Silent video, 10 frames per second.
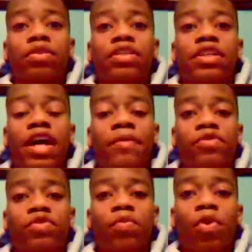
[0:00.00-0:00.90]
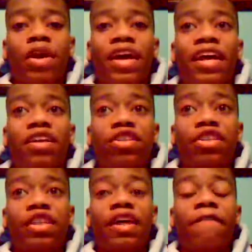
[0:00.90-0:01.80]
times more
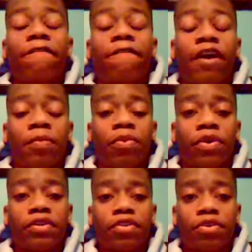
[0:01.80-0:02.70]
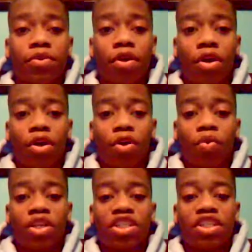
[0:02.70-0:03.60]
energy than a 5.2,
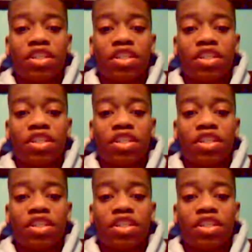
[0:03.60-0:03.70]
which